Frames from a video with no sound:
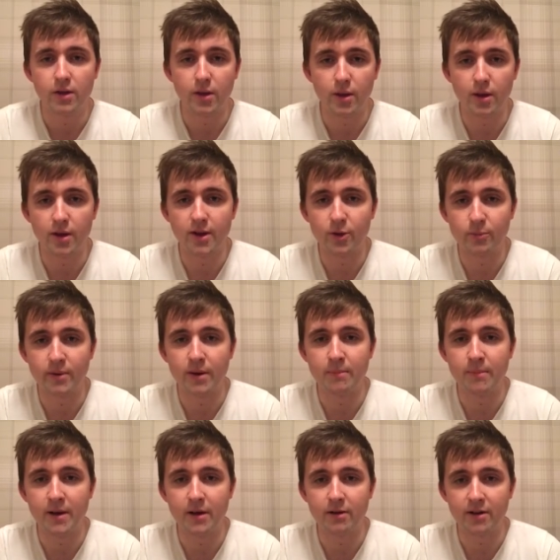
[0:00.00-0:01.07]
a little
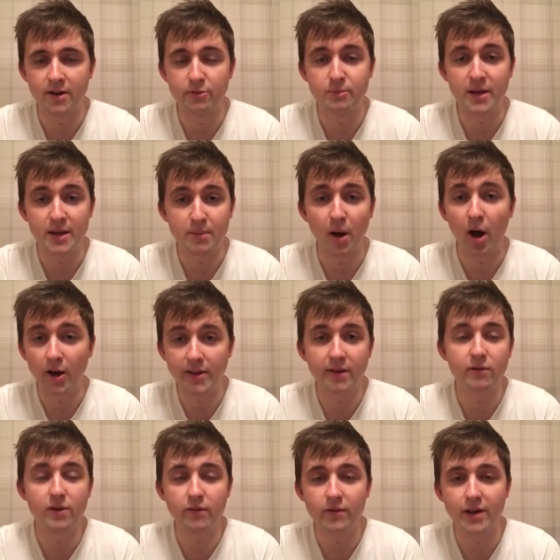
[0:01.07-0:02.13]
bit better SP, but I
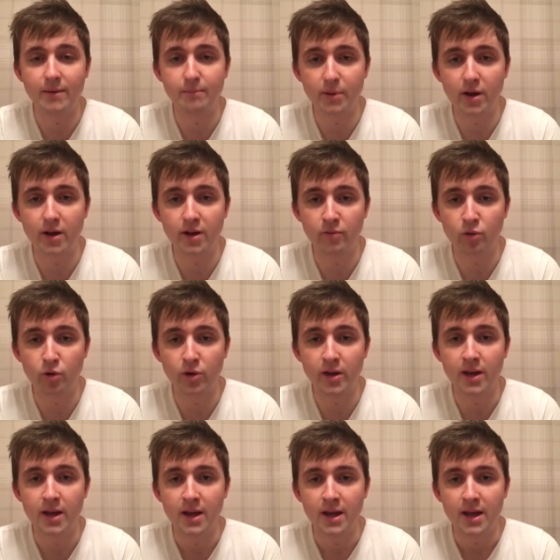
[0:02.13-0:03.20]
definitely think Barney
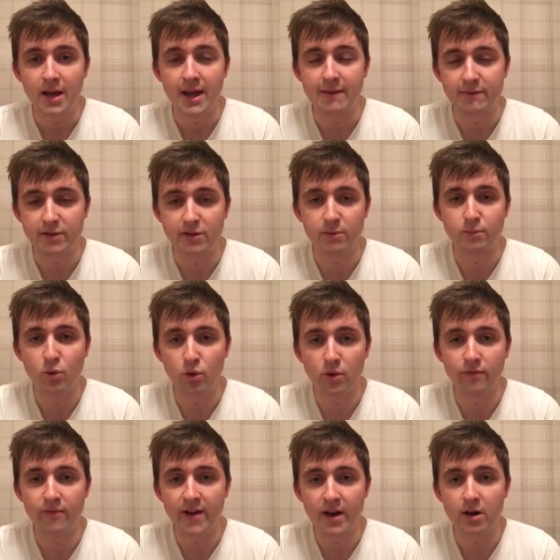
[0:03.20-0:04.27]
Roy, if it's a more
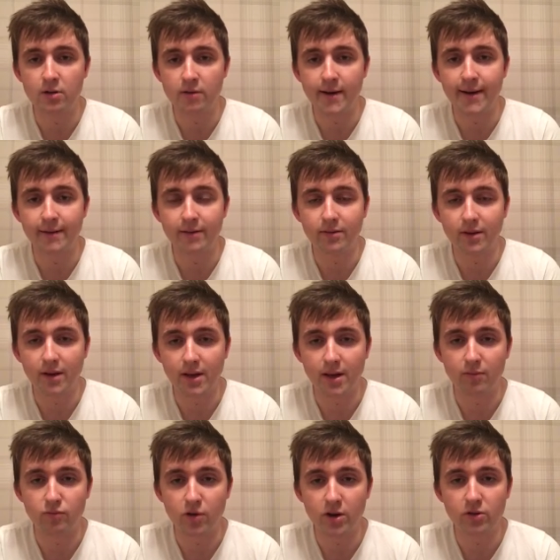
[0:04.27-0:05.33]
fairer race and
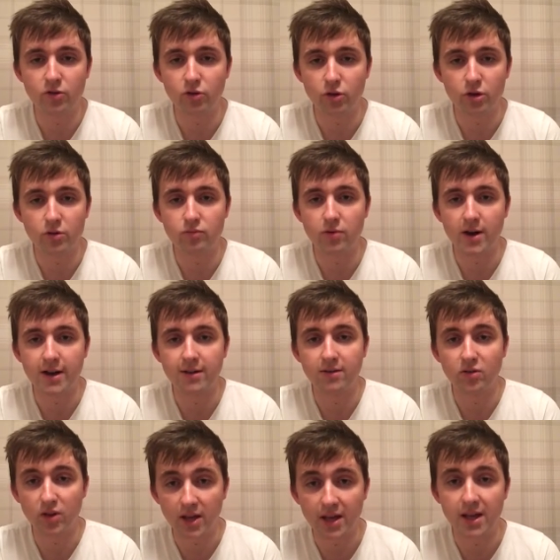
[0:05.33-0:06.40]
he runs a good
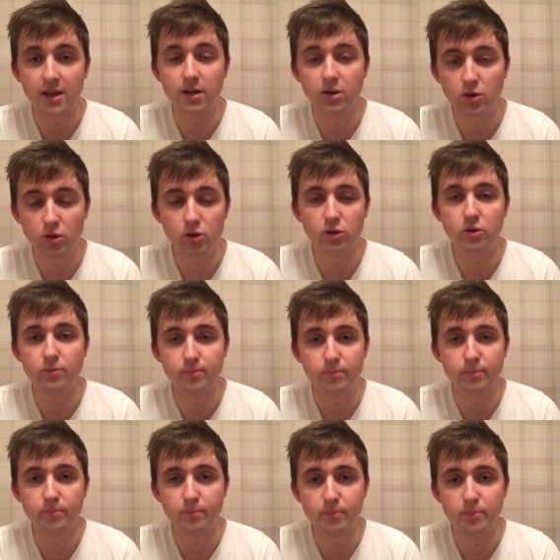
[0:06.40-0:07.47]
race, he could
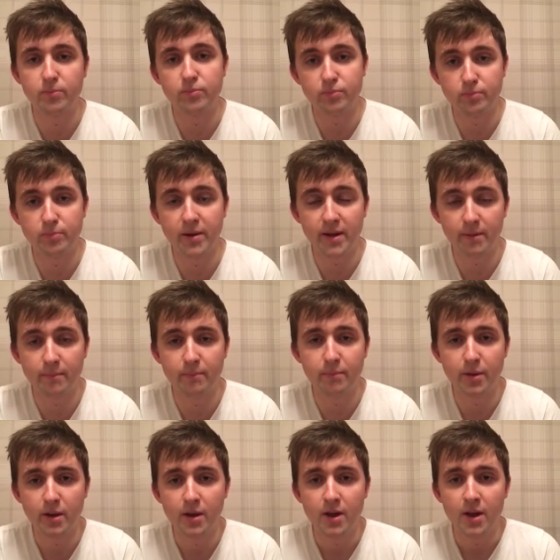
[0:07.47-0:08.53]
pip